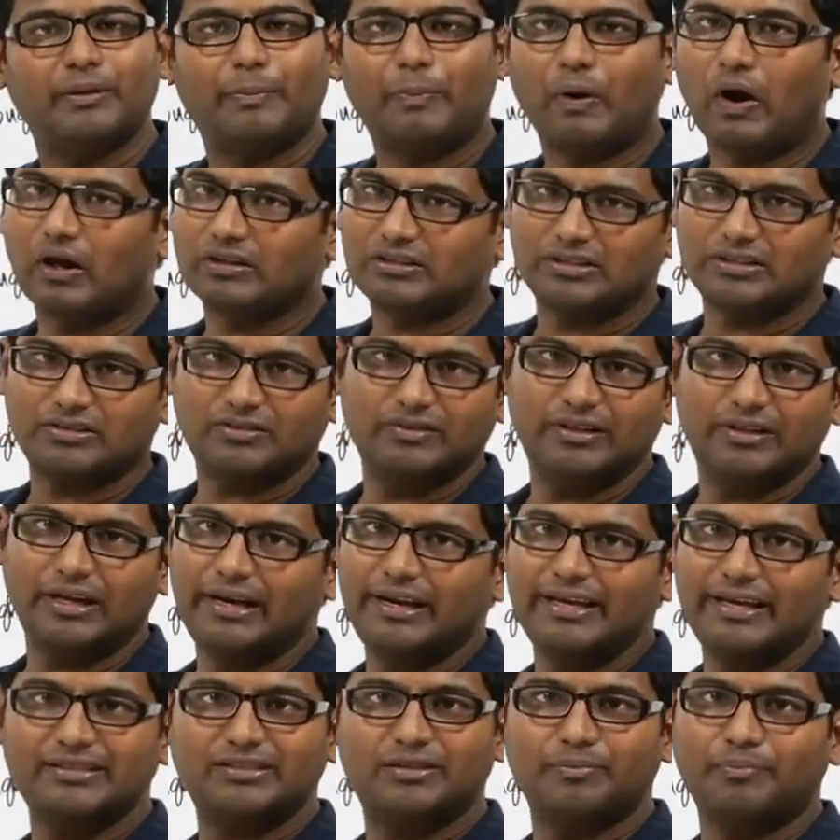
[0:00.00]
the process with the
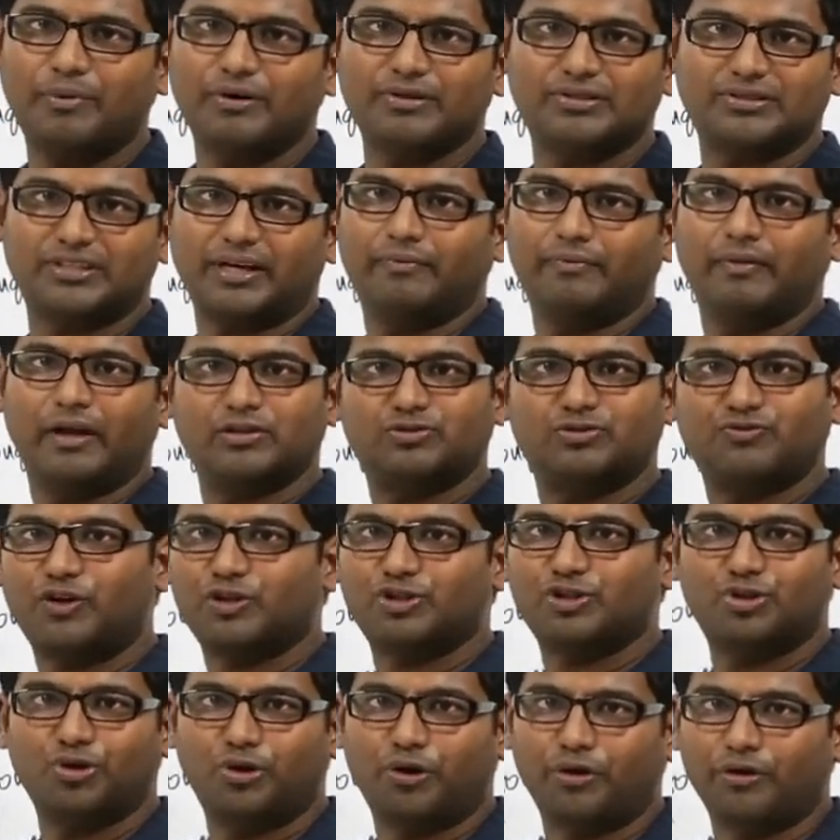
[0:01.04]
least burst time, that's for
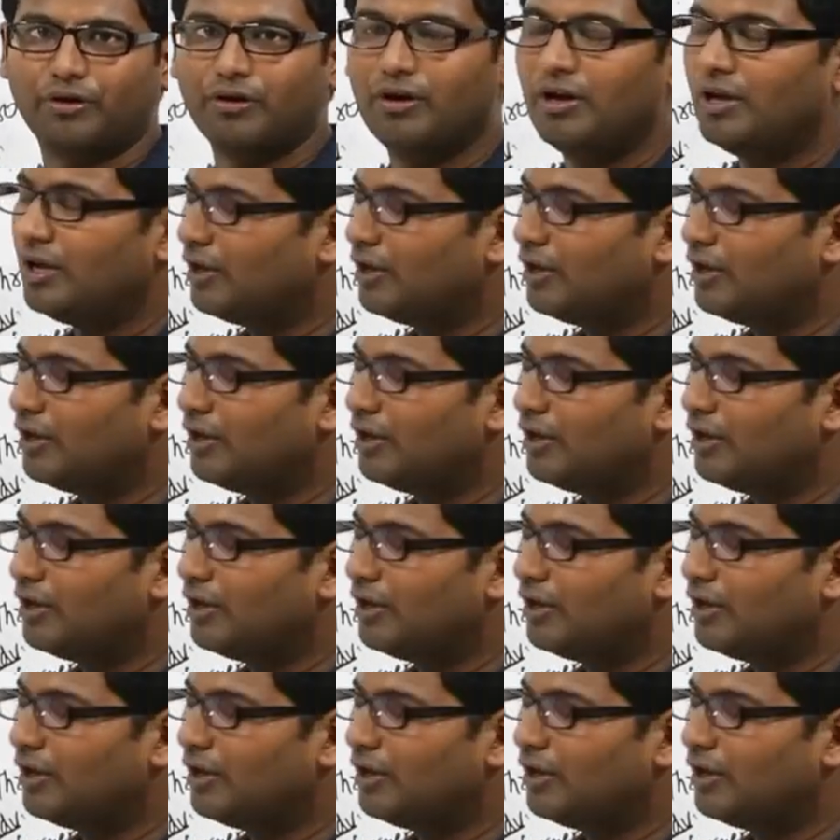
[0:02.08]
sure.